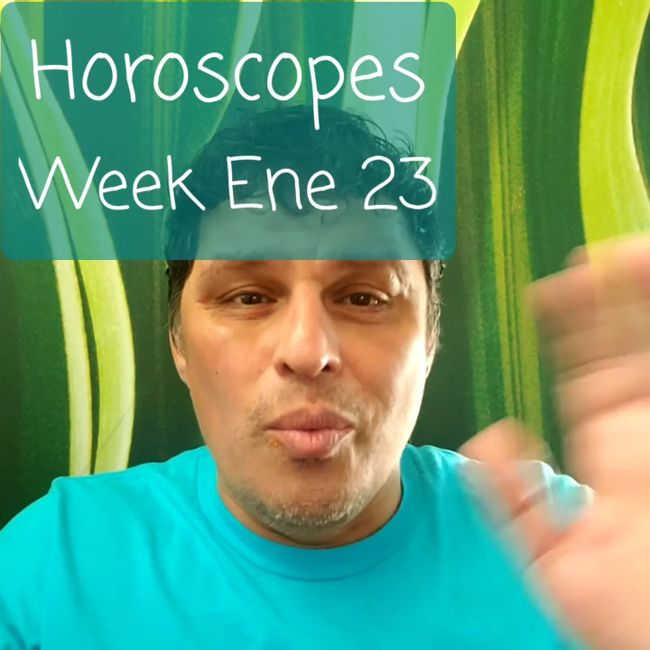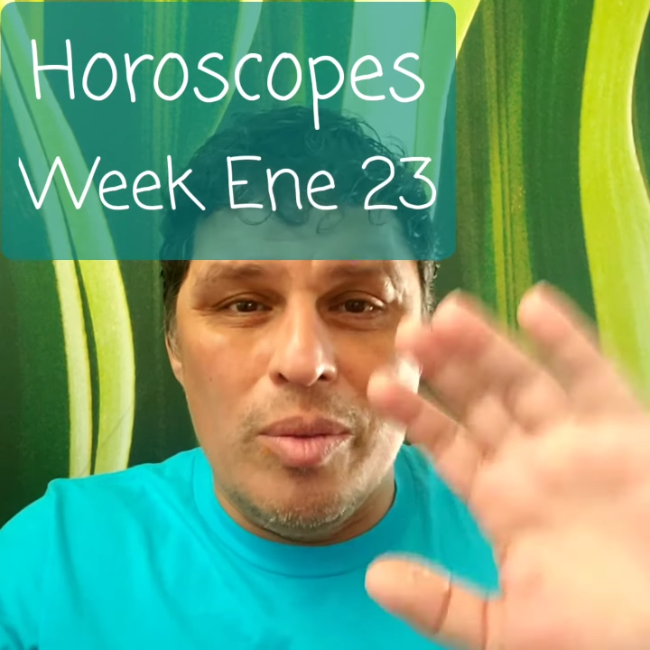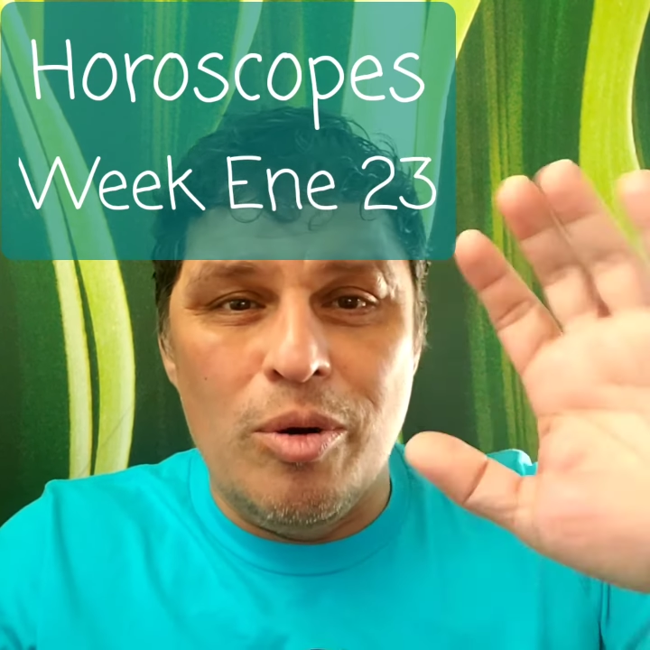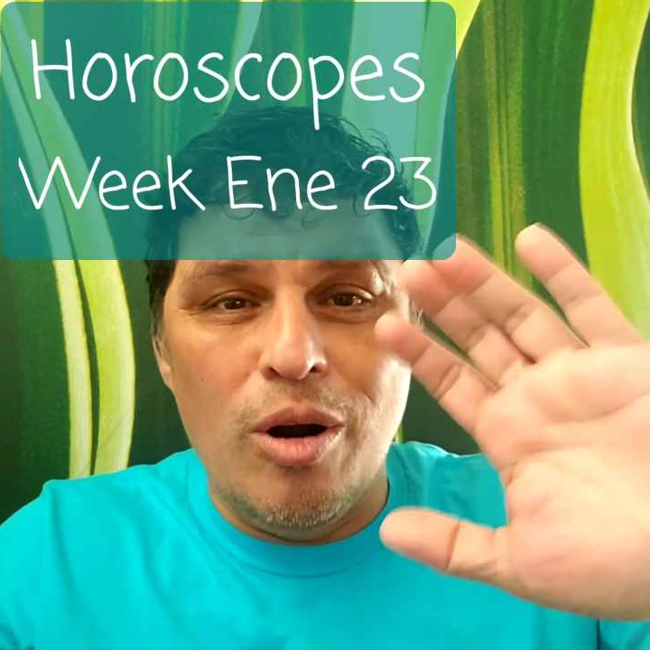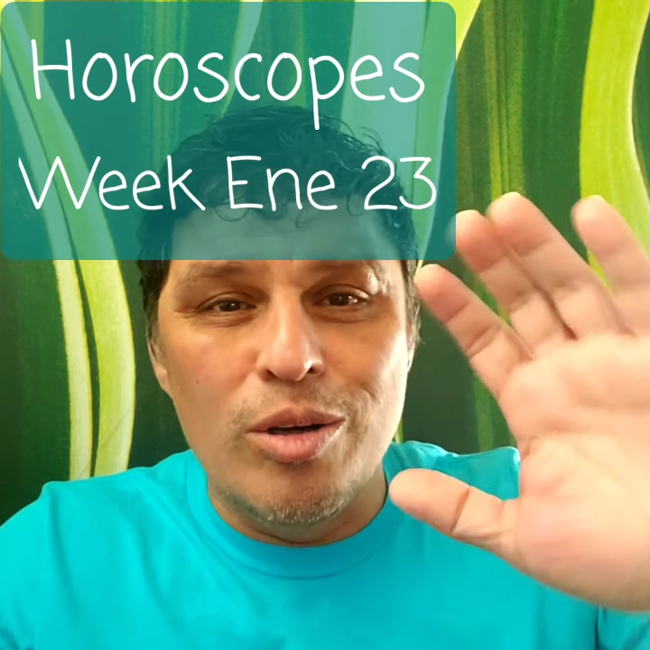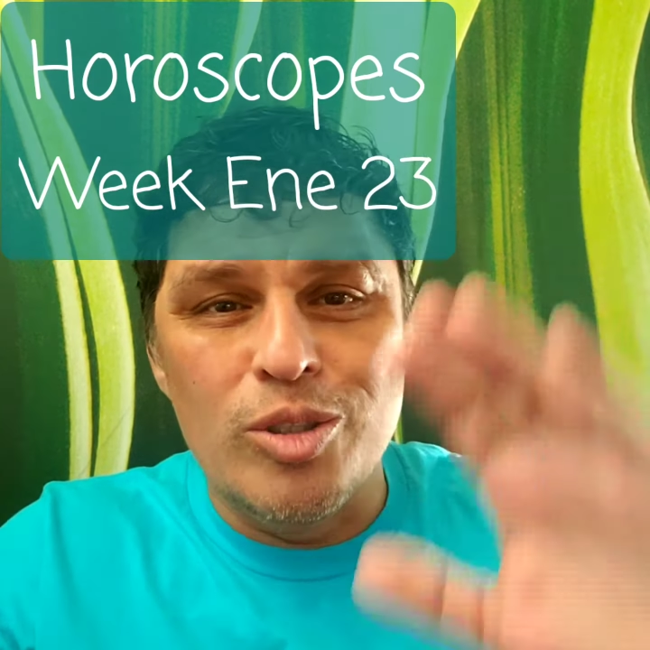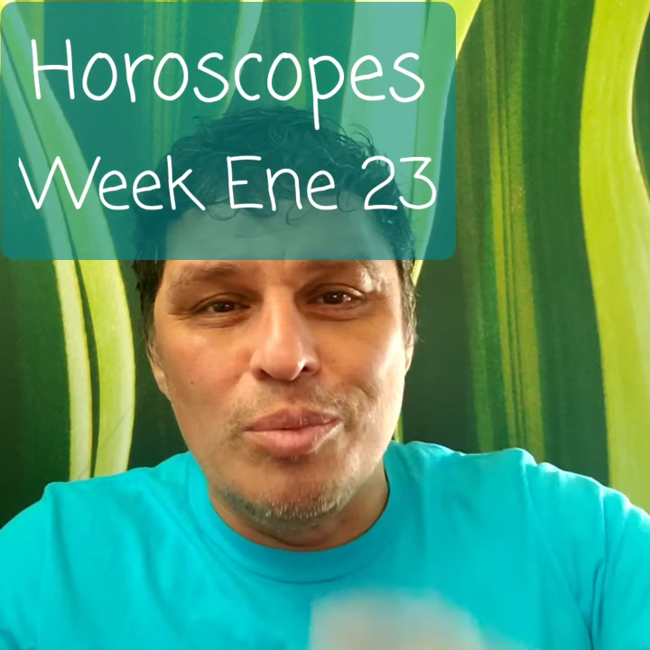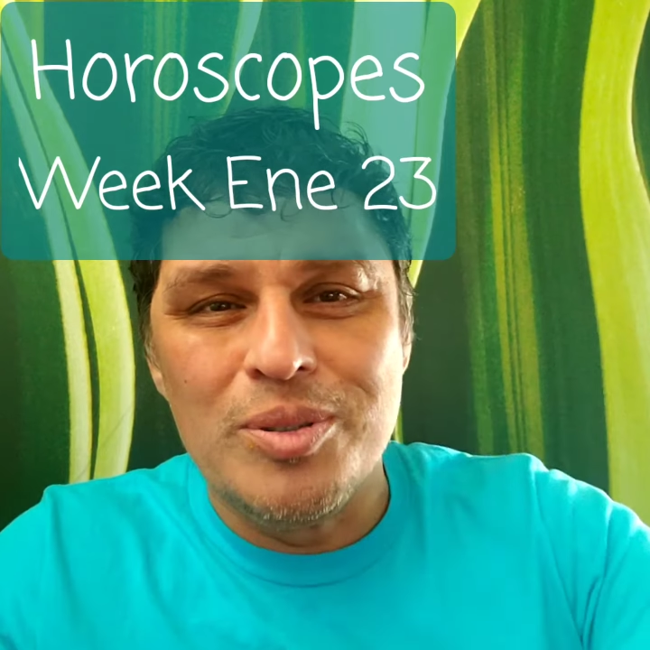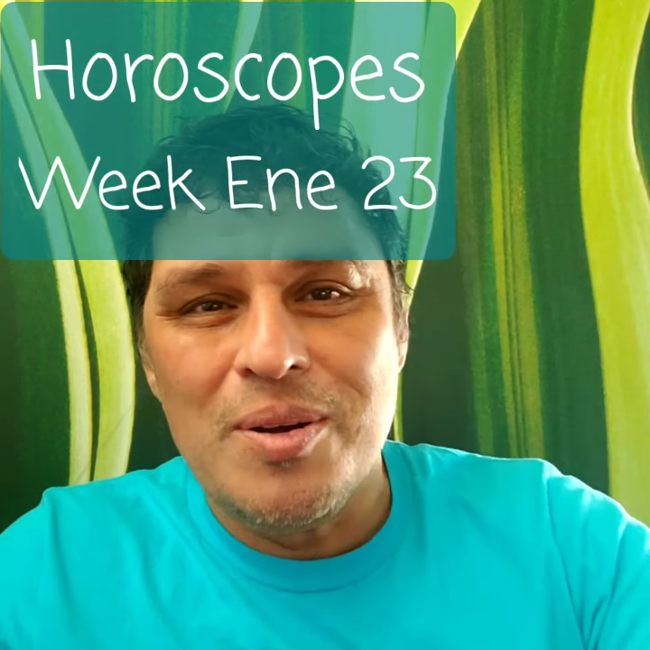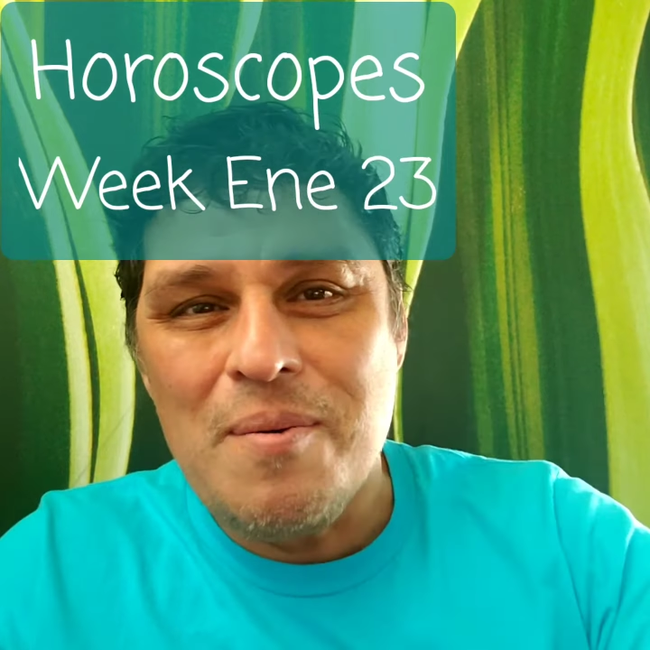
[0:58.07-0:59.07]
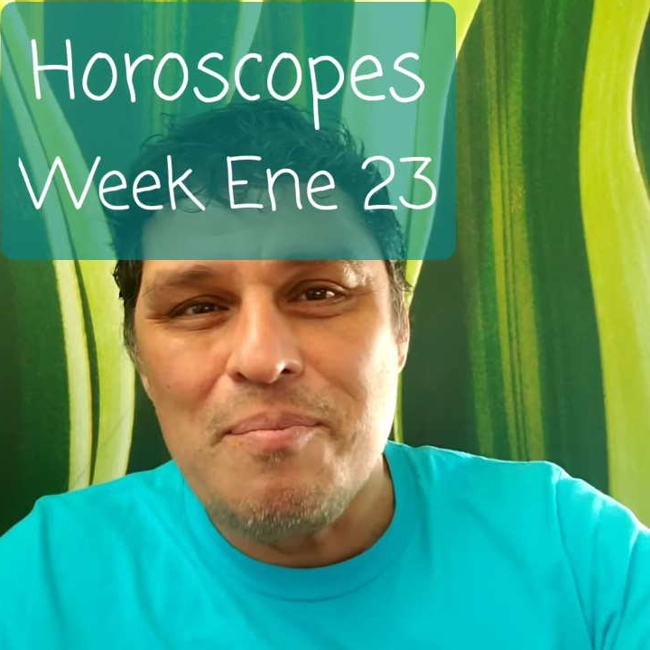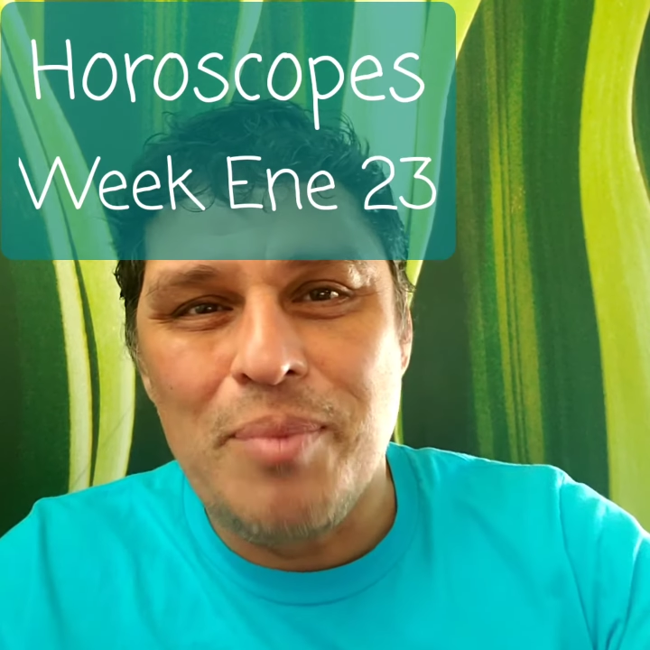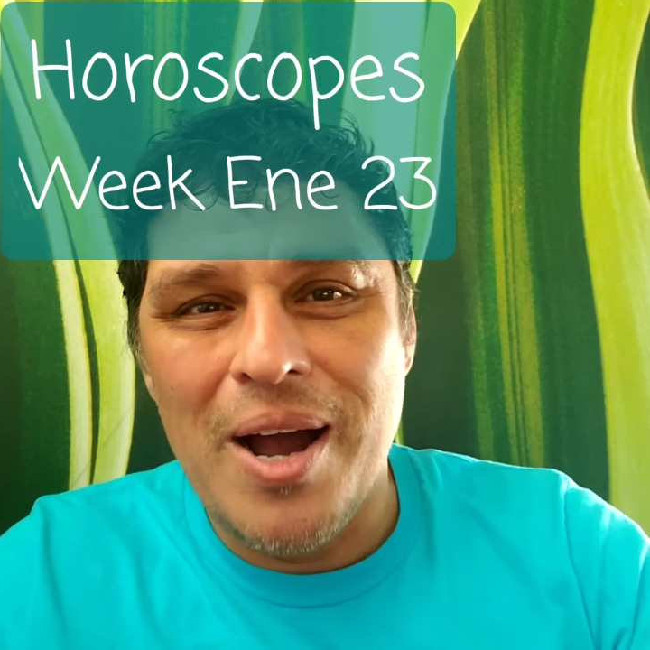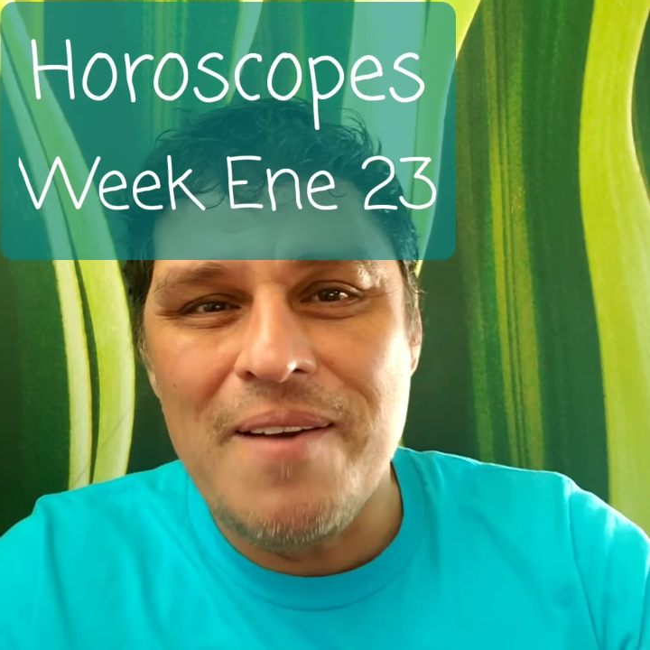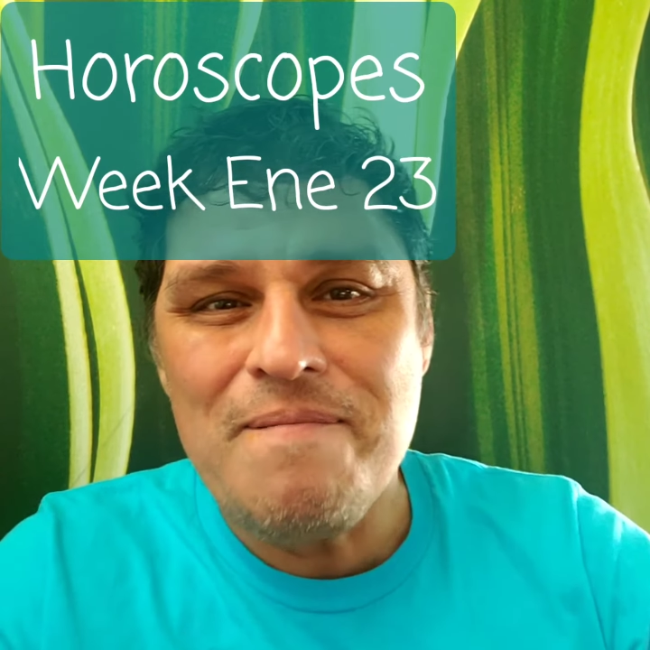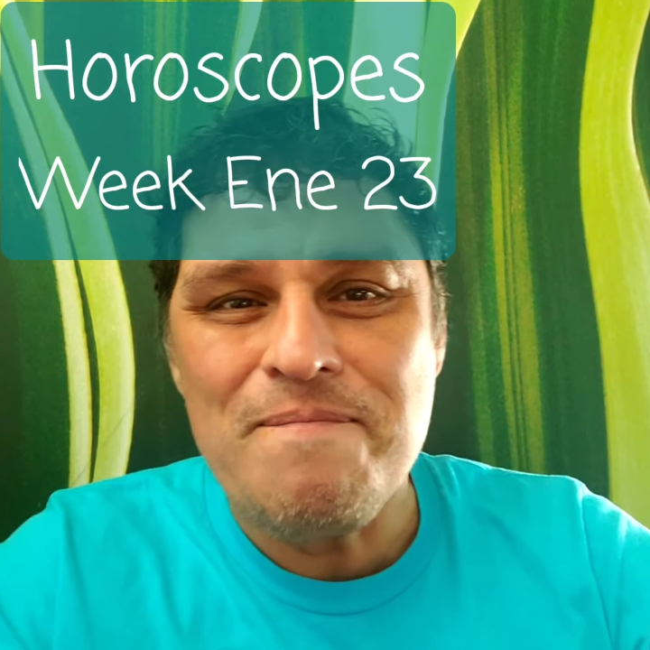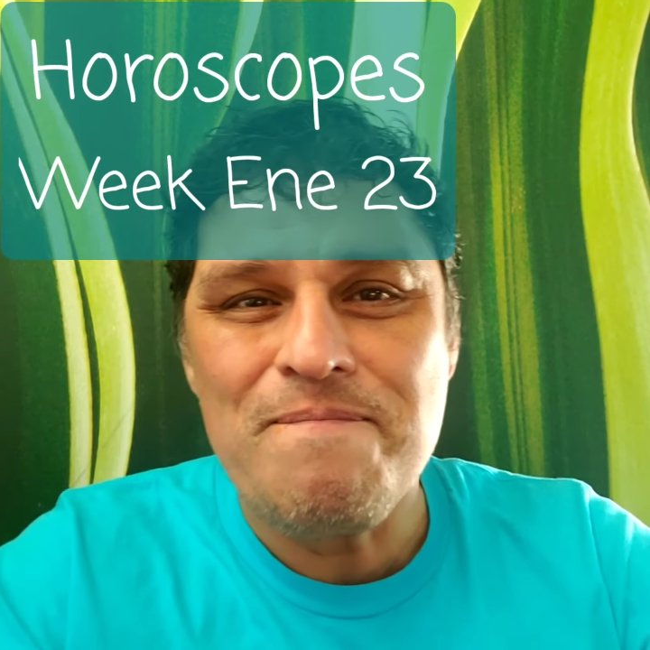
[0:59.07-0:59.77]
with more horoscopes. Bye.